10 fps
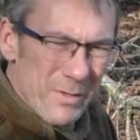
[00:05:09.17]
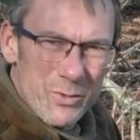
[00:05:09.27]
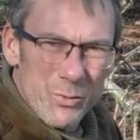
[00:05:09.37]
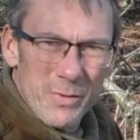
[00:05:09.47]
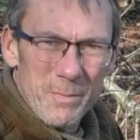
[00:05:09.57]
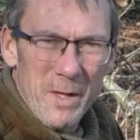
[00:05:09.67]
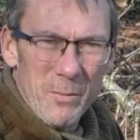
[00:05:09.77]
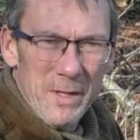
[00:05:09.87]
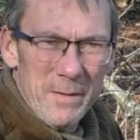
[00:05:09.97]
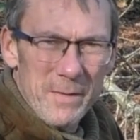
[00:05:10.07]
store them
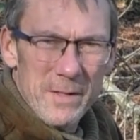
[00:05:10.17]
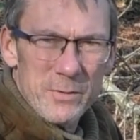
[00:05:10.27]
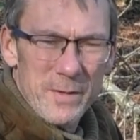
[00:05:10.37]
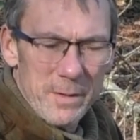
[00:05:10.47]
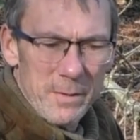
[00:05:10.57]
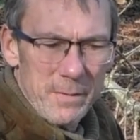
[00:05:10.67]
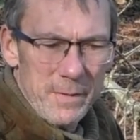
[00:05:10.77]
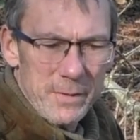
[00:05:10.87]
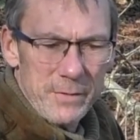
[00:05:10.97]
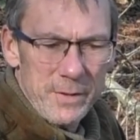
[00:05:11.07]
that way. That's the
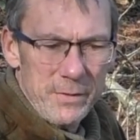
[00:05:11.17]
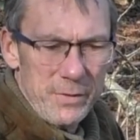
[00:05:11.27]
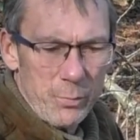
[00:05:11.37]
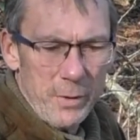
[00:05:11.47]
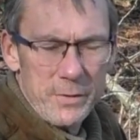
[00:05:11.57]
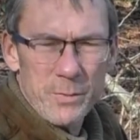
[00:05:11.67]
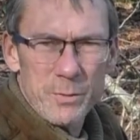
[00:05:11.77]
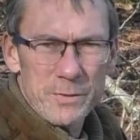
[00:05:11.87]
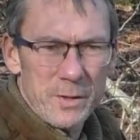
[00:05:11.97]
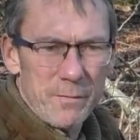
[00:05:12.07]
easiest way to
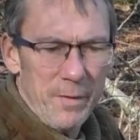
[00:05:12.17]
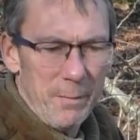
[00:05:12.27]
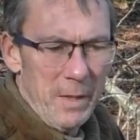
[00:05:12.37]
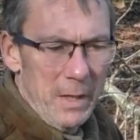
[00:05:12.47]
preserve them.